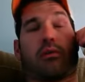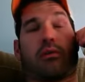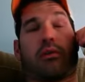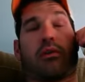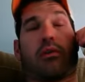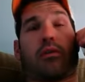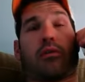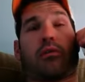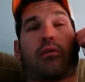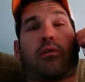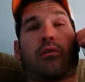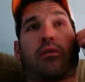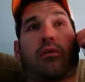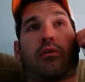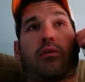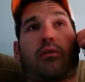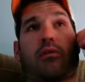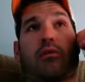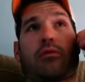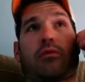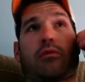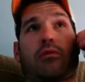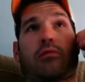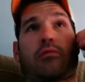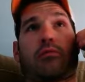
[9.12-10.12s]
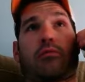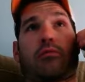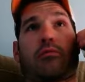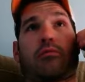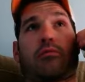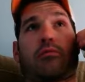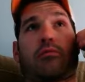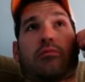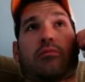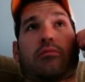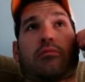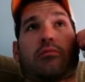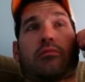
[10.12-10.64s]
Hello?
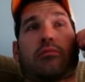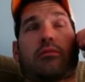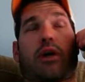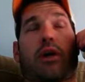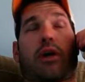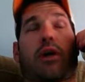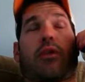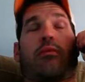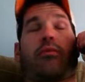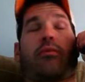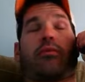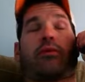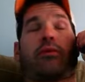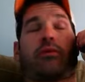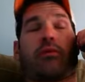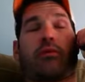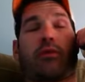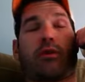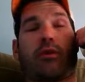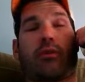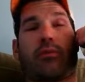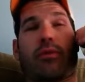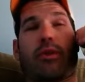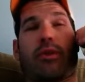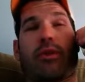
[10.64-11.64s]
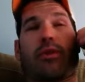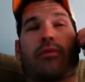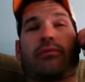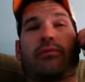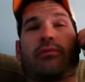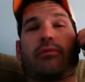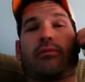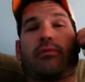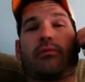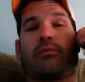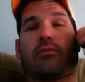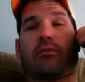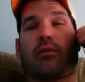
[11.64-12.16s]
Hey, what's going on, man?